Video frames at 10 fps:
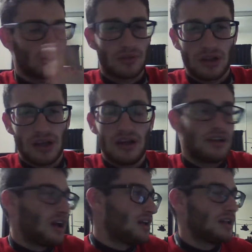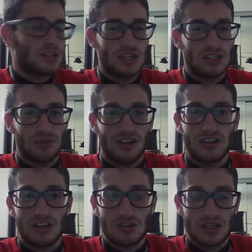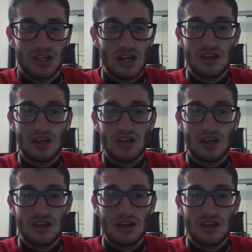something like that. It says something along those lines.